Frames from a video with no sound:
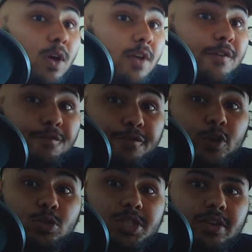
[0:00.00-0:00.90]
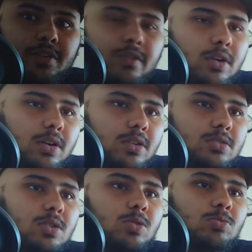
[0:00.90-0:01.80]
fusion inverters,
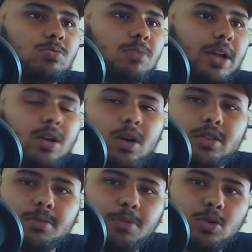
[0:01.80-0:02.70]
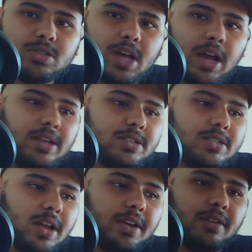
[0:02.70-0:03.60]
oh my god, the
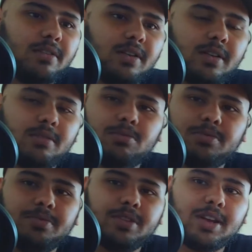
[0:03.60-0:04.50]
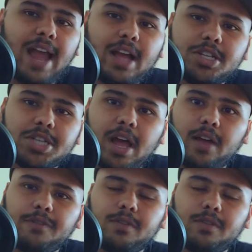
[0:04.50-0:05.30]
Bose-Einstein crankshaft.